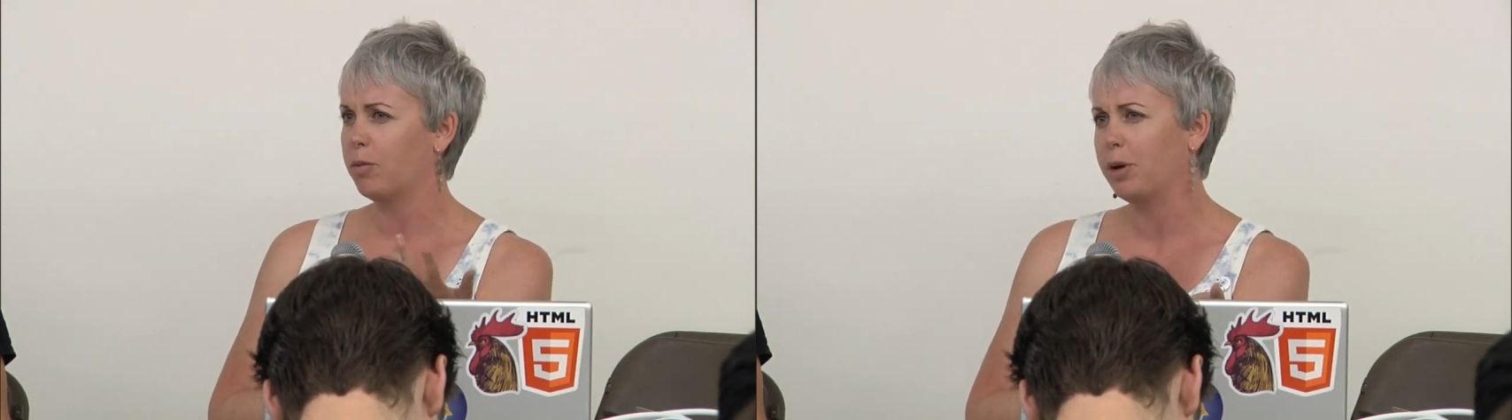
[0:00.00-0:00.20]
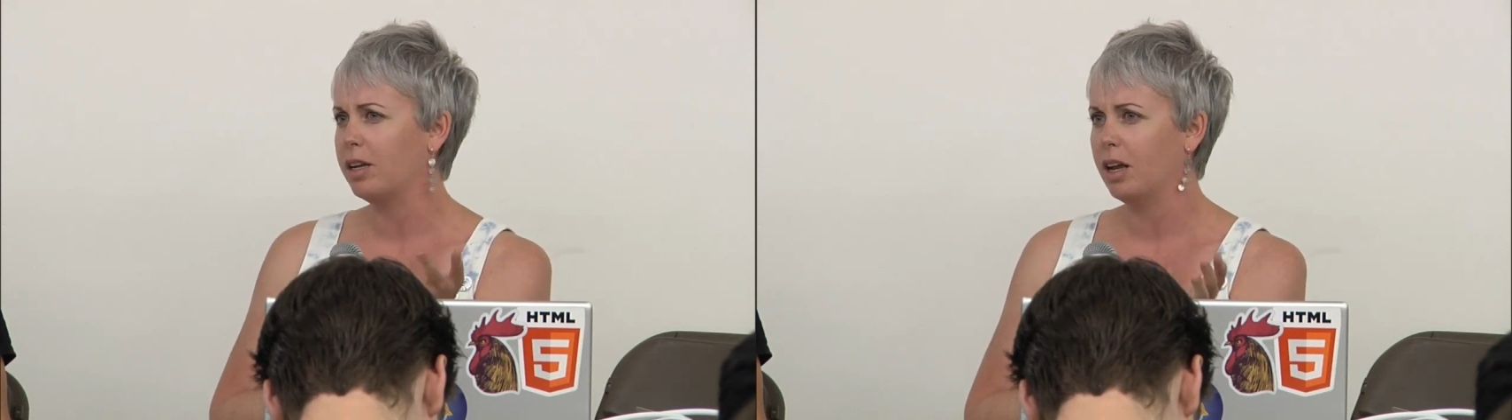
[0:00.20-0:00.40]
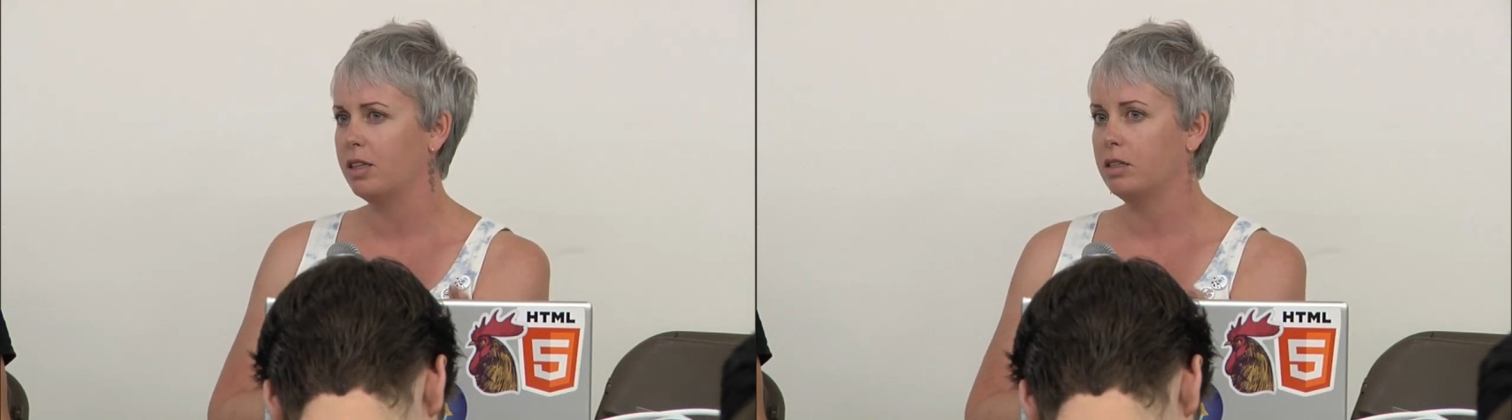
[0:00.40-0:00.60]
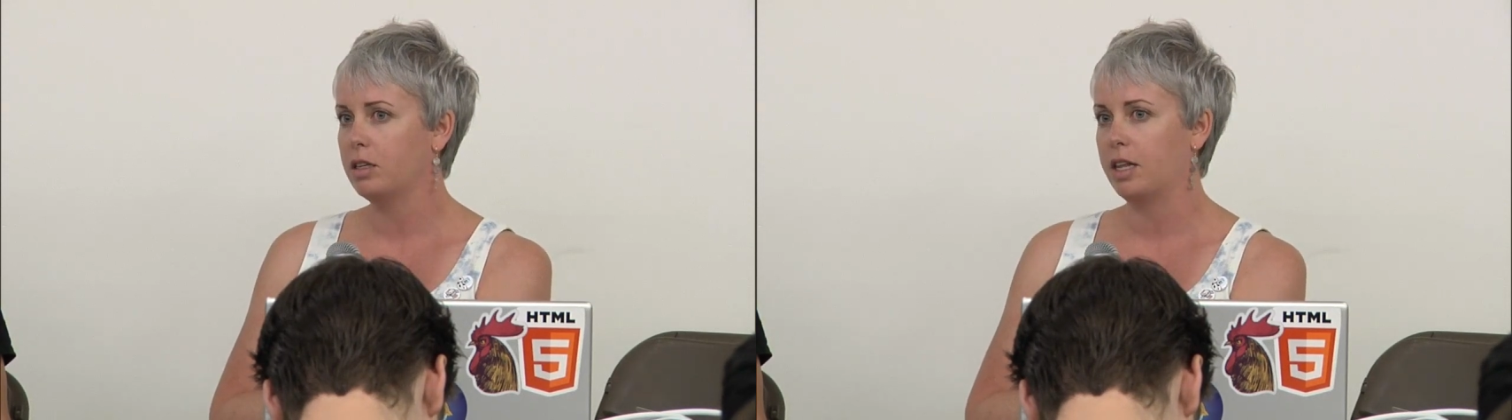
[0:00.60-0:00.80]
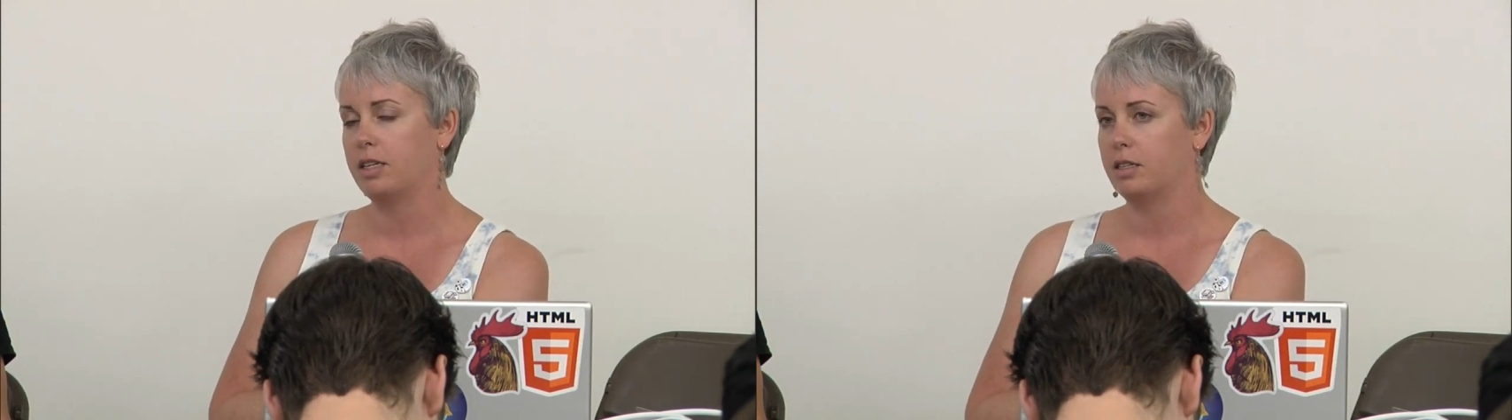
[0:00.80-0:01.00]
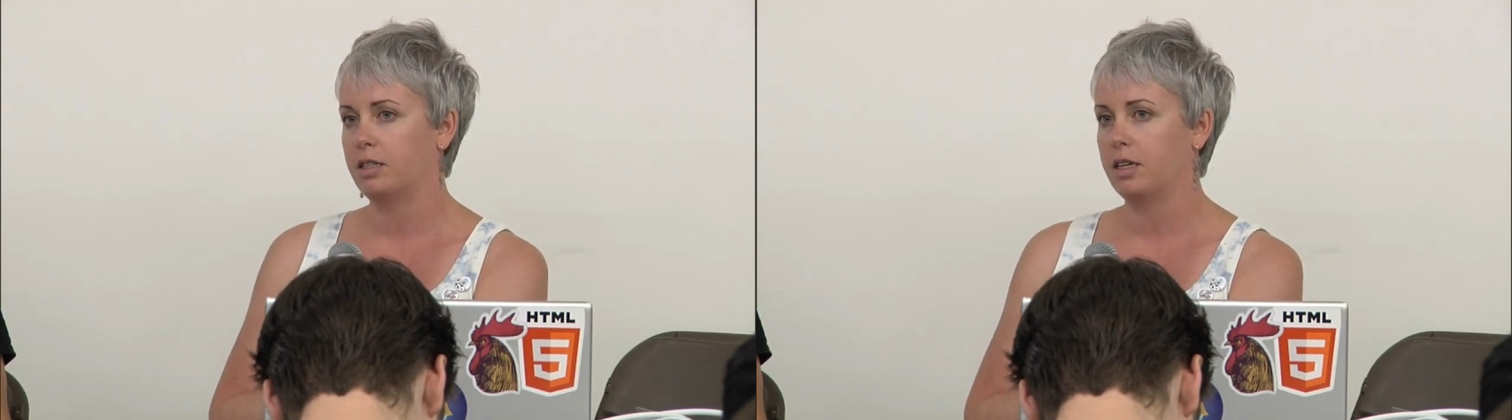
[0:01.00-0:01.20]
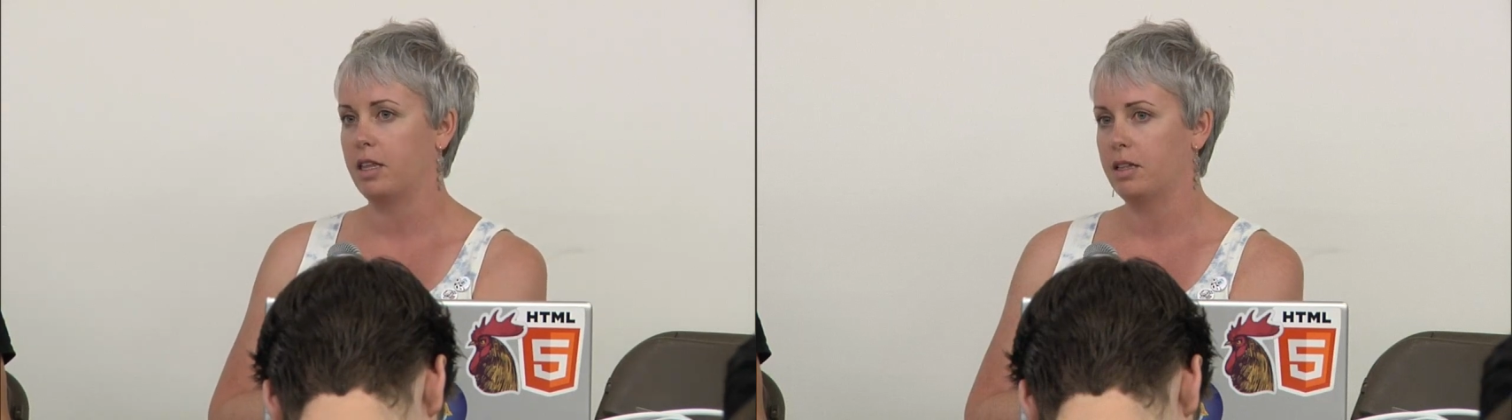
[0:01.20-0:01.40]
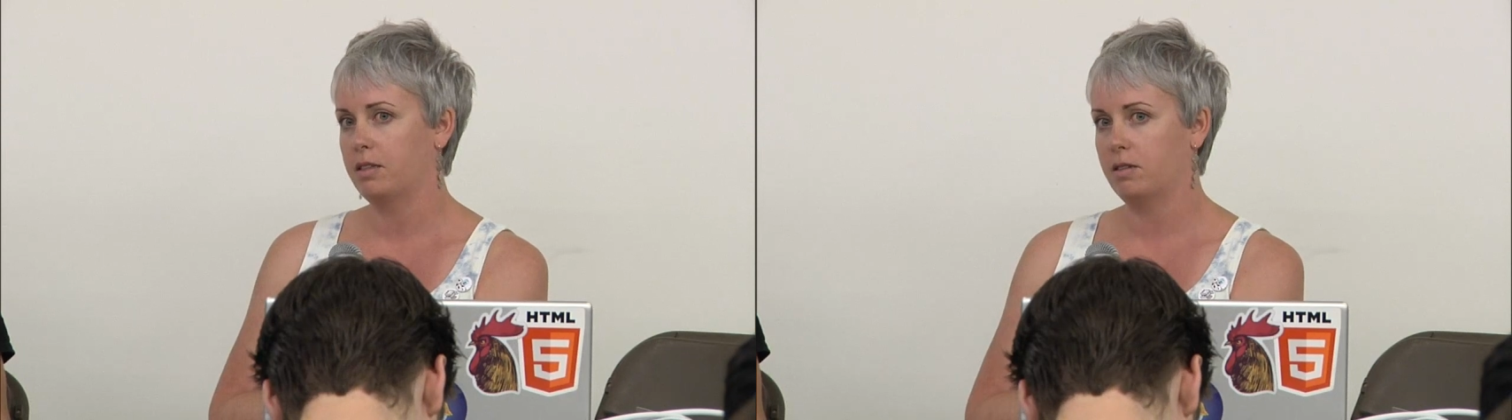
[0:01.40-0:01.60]
but it isn't to say
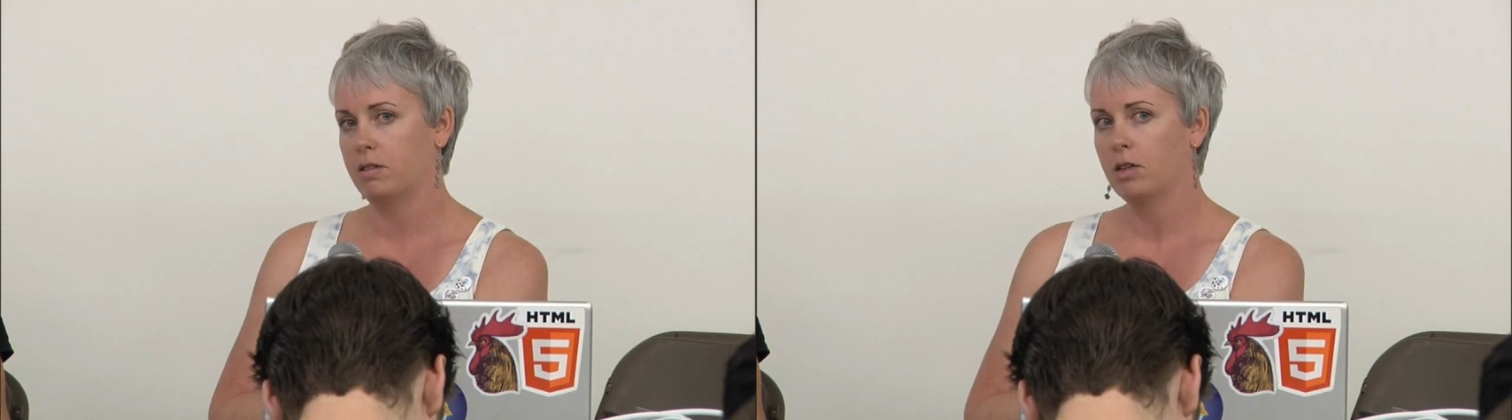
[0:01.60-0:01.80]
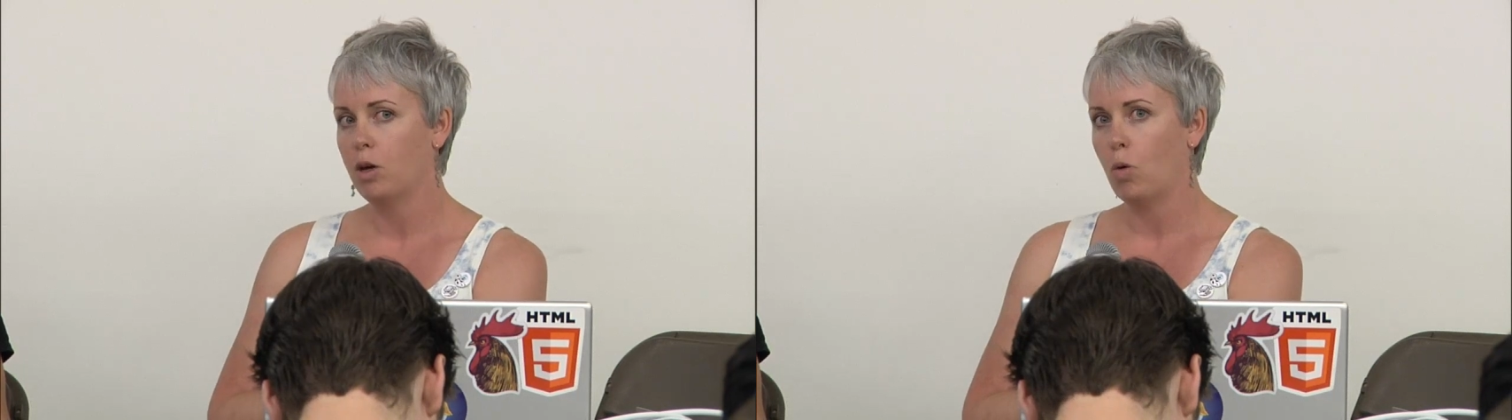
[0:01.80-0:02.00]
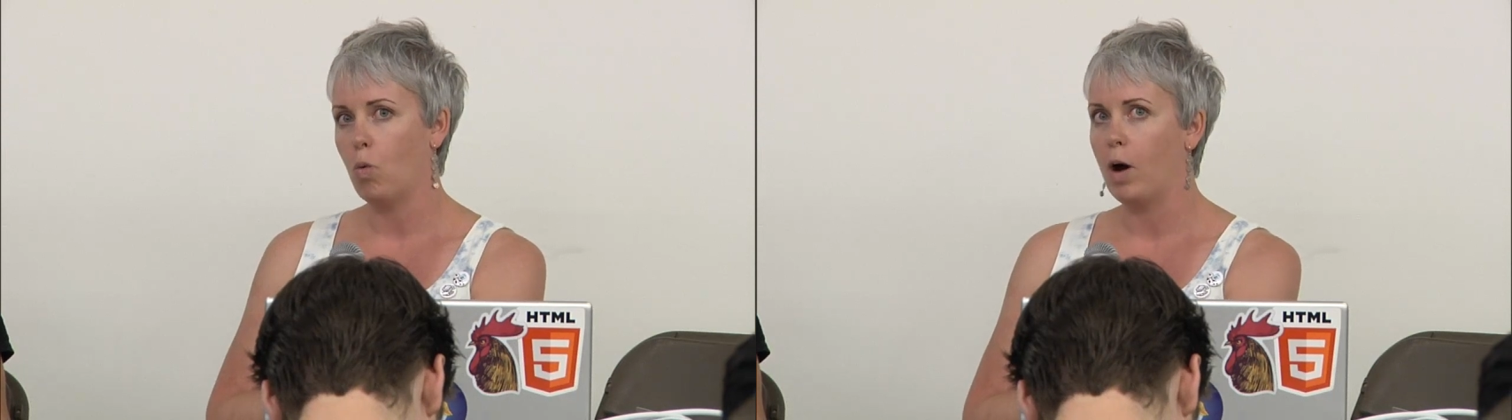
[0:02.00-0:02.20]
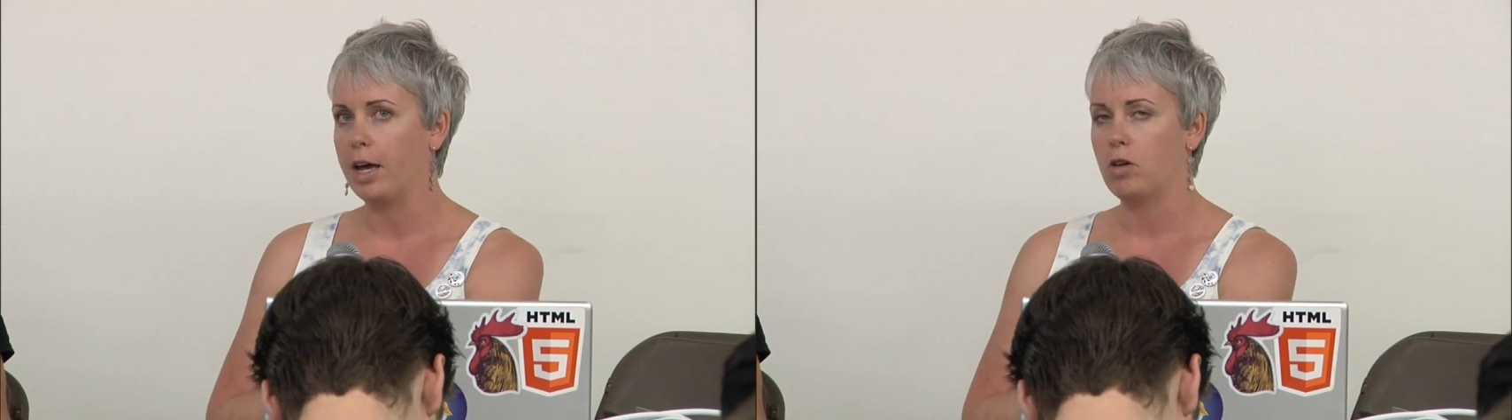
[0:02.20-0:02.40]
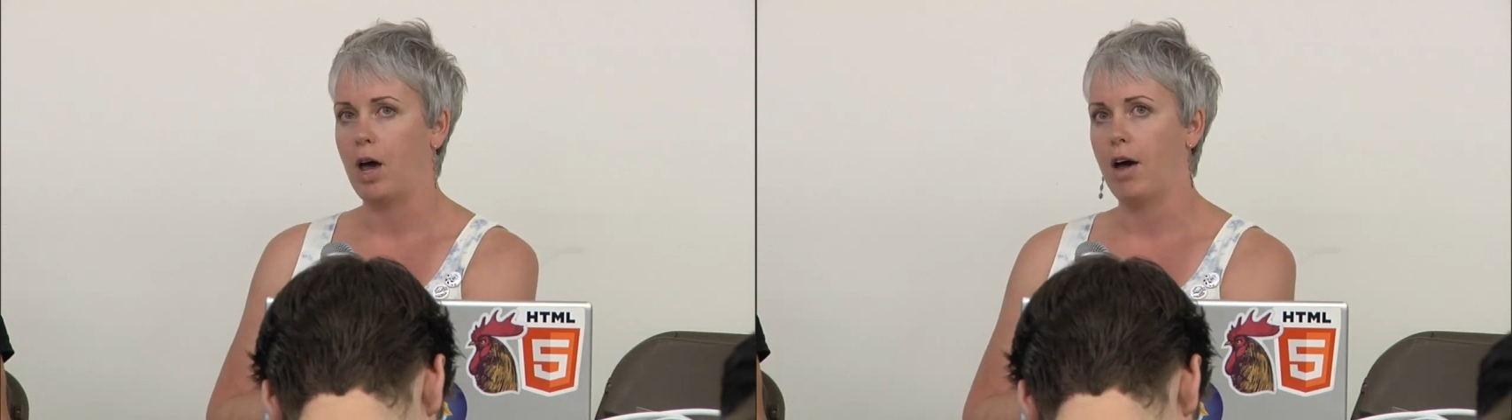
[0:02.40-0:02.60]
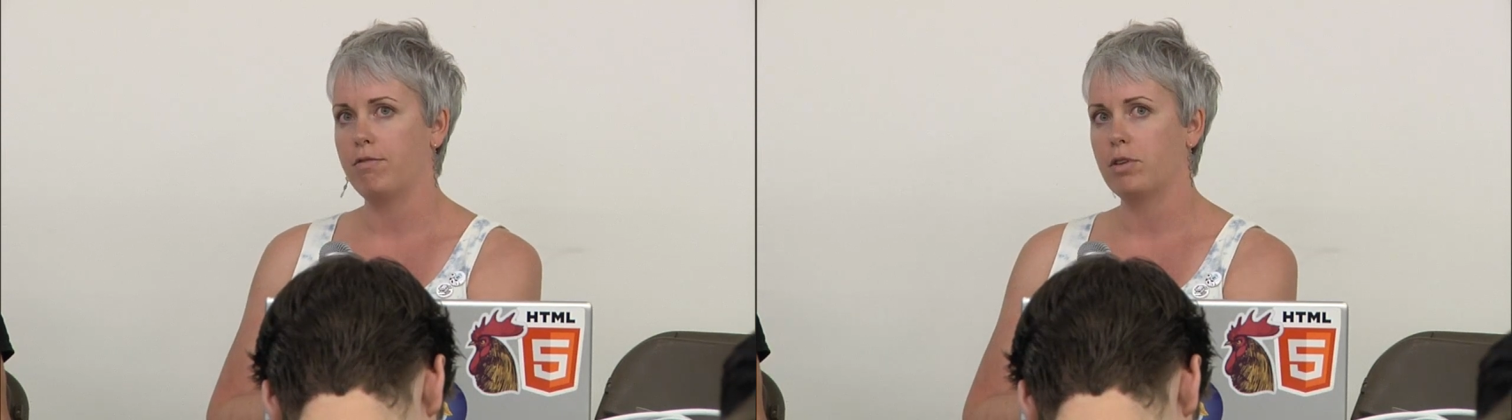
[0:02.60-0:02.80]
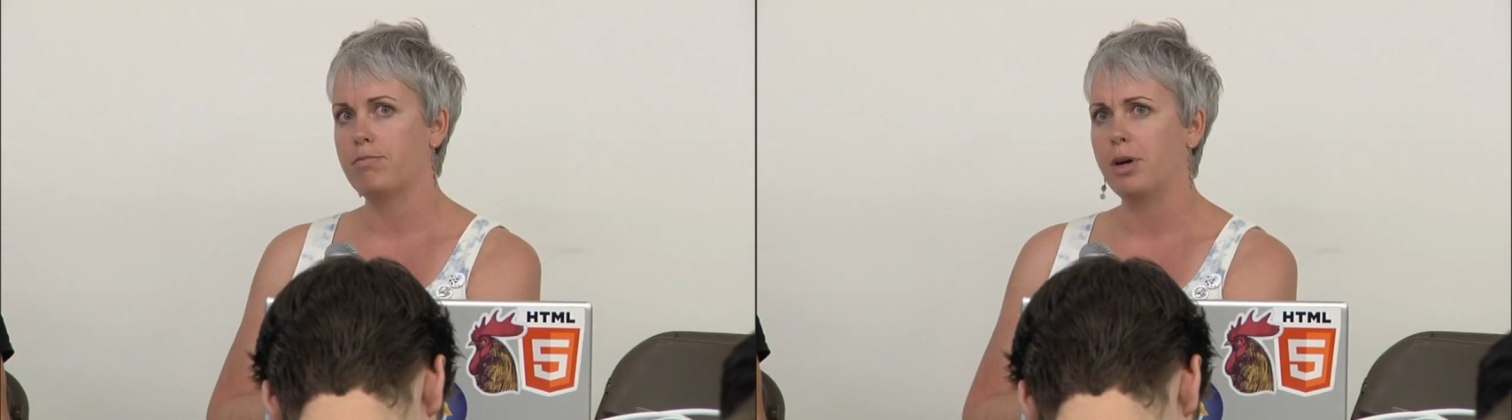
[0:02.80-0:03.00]
that's why you have them.